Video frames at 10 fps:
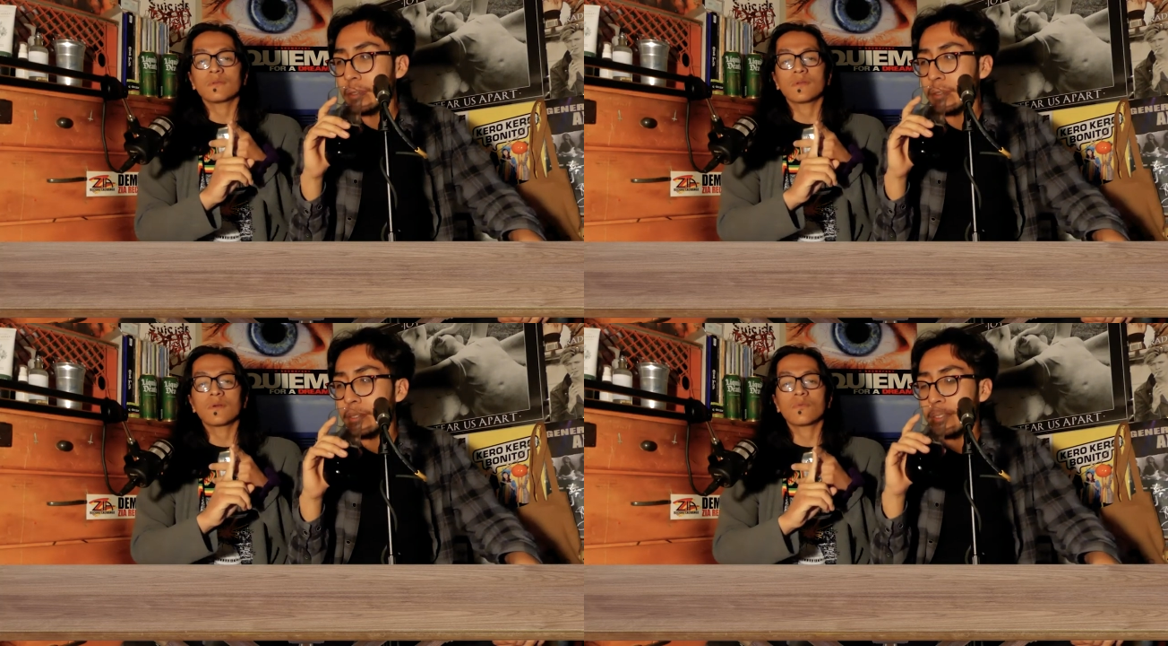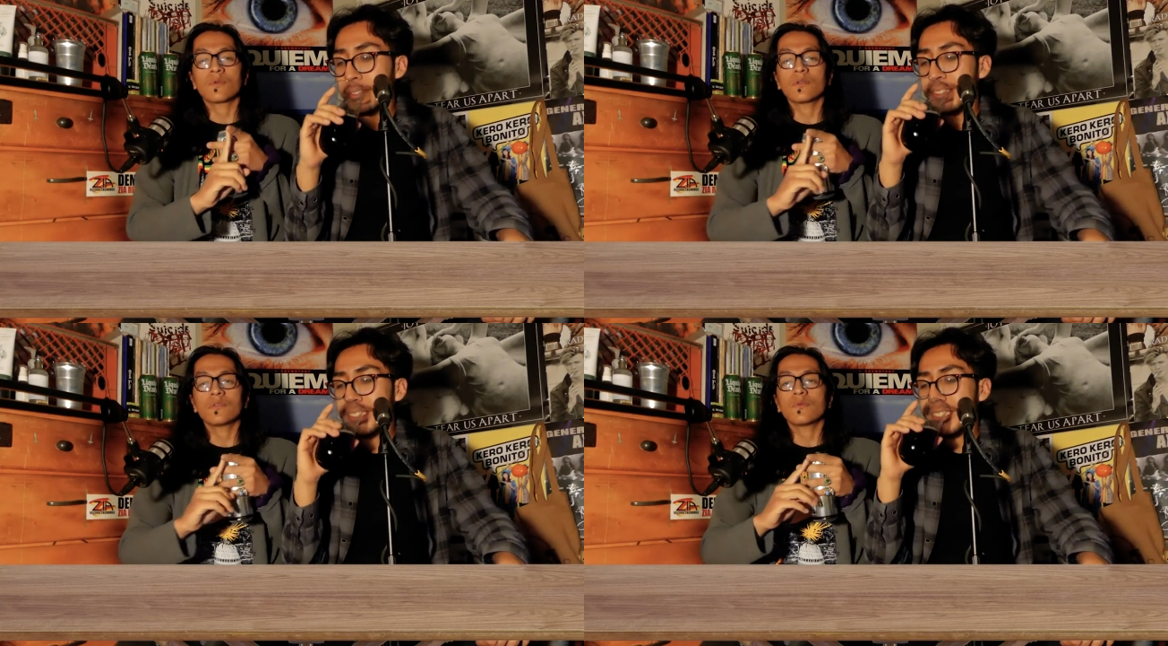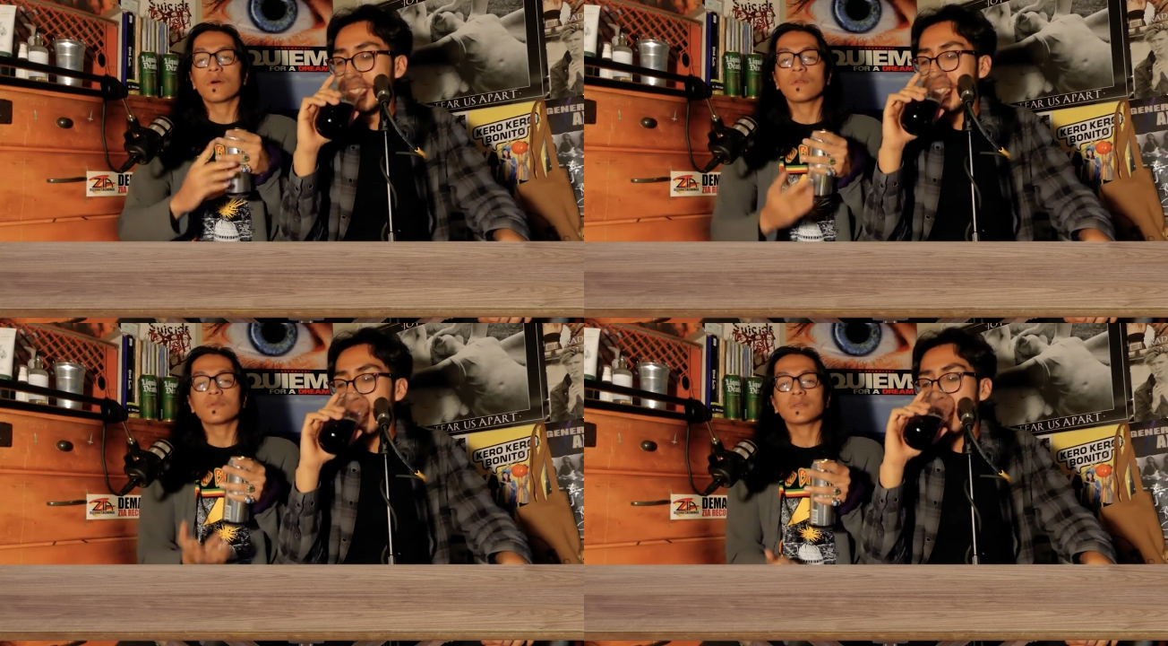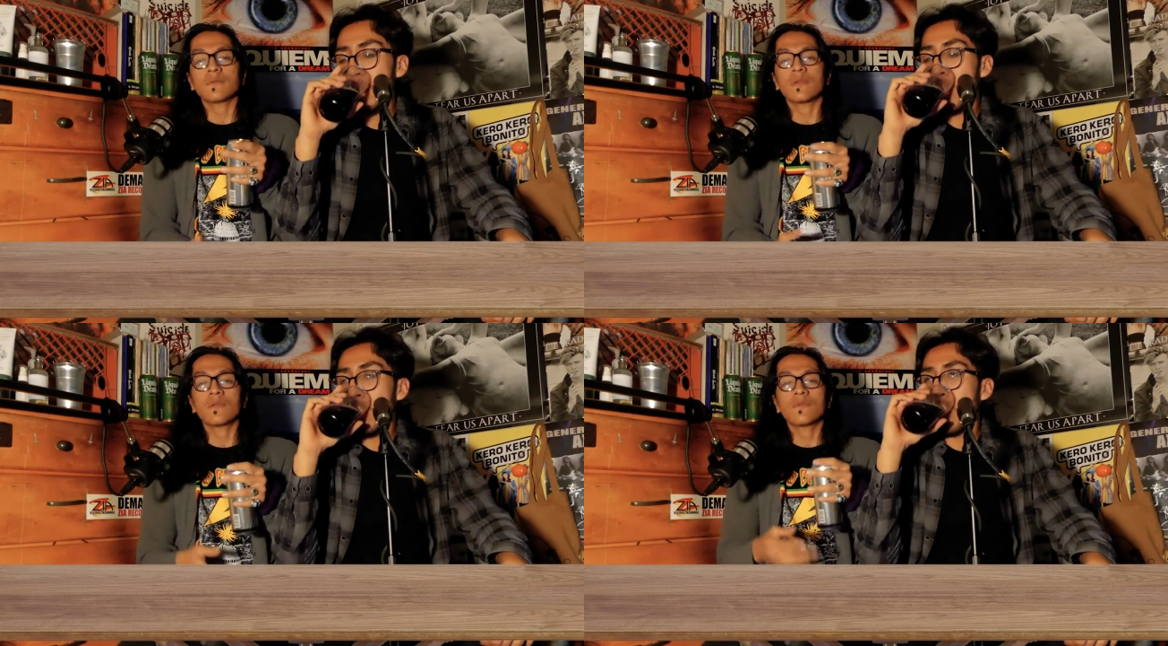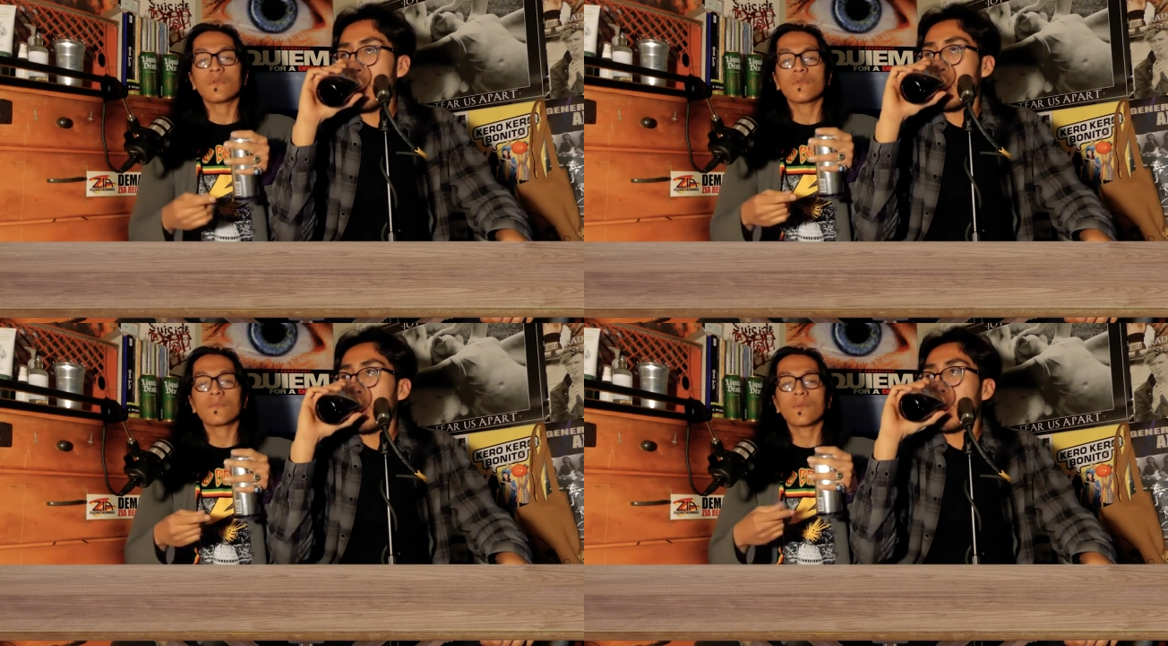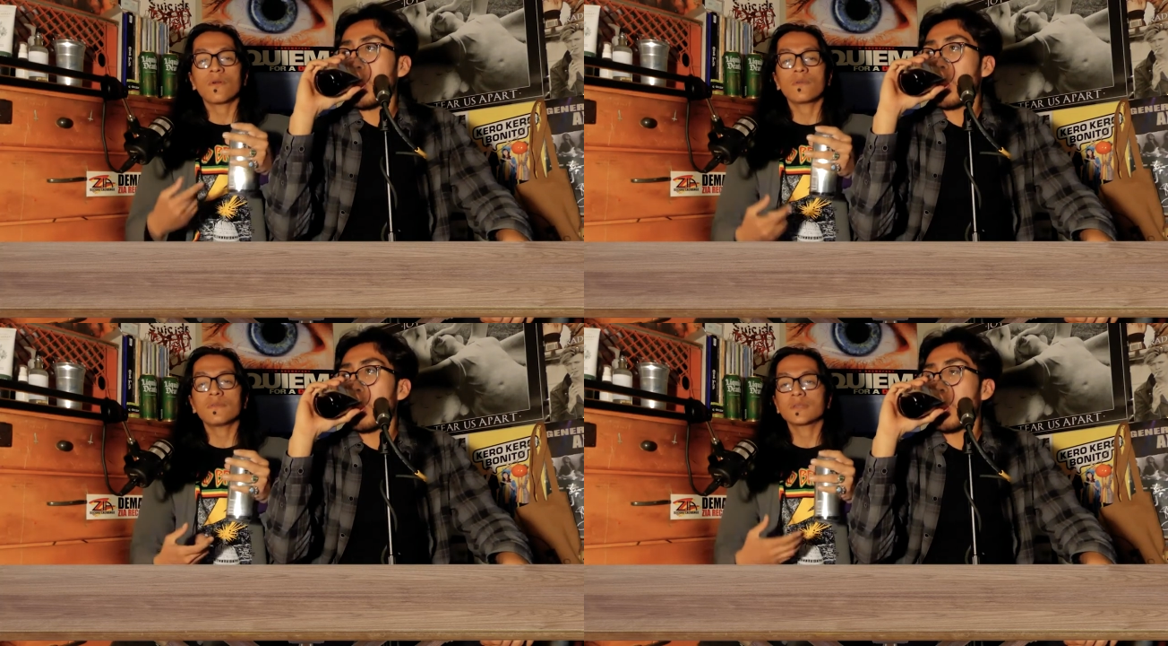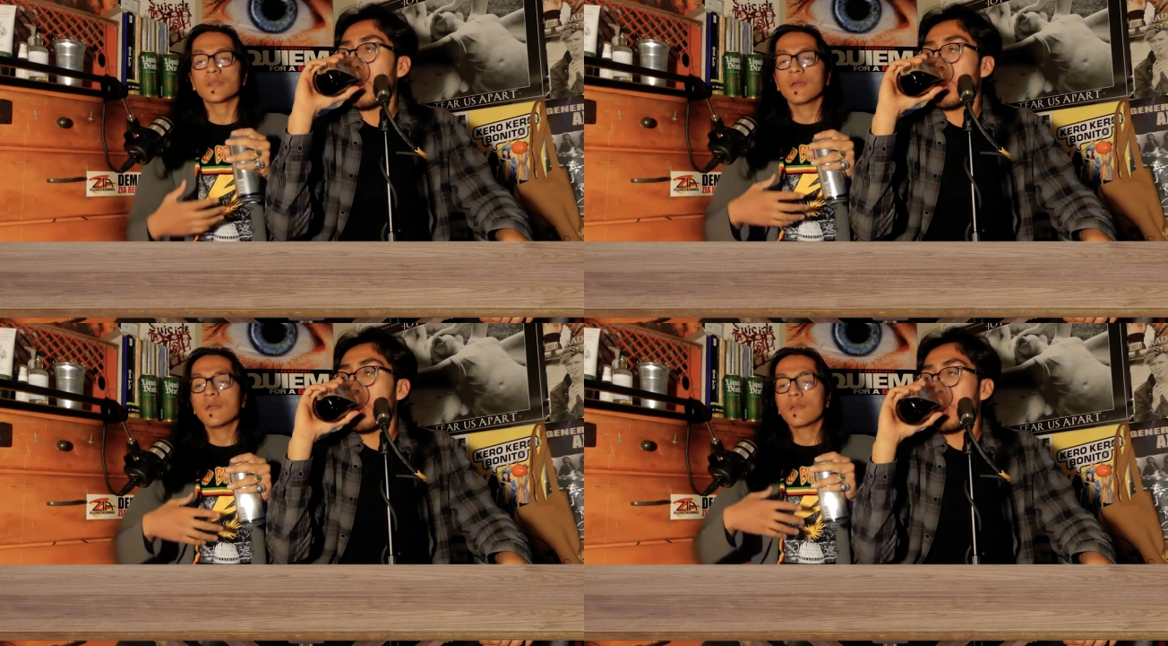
Speaker 1: You know, we're gonna do other stuff. If you're part of this